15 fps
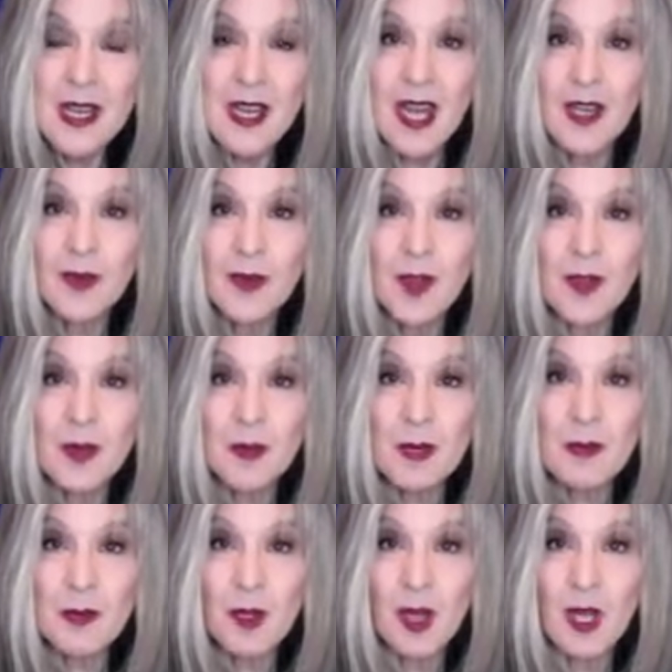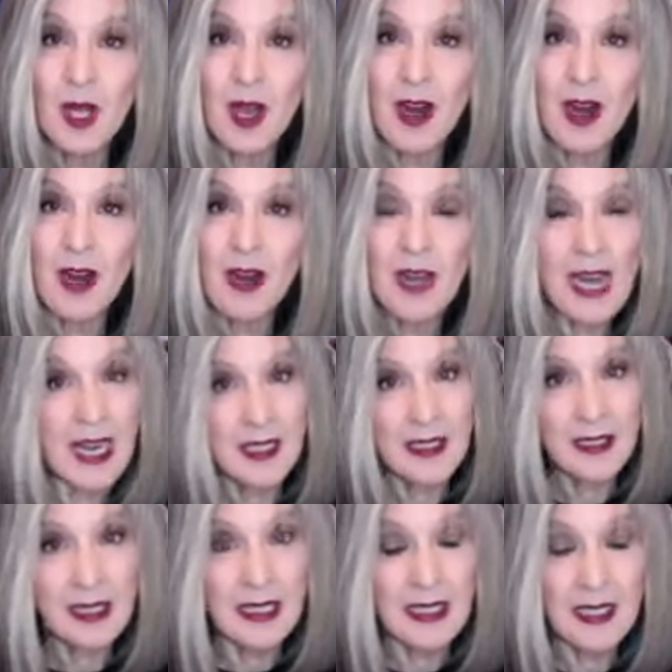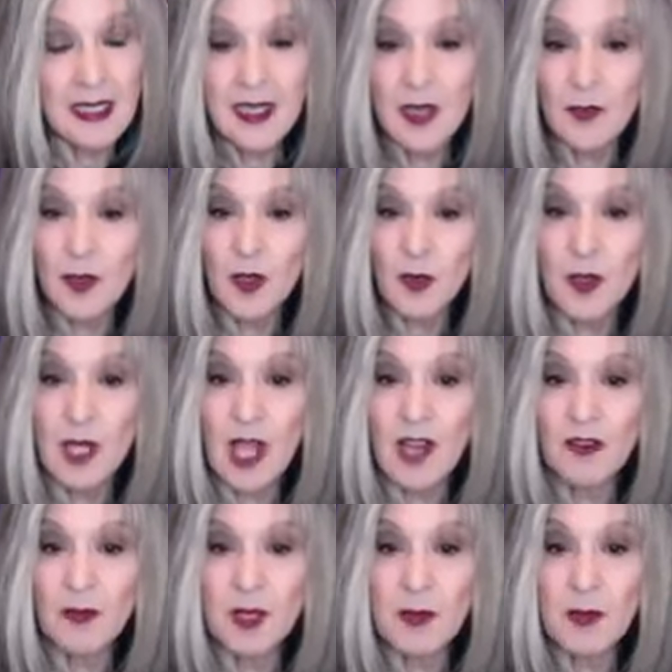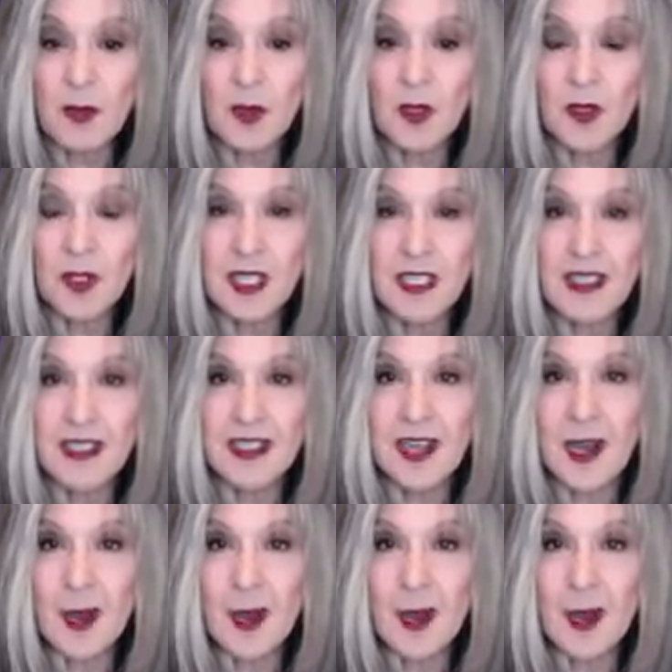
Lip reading: and whether people are handling this and whether we have people in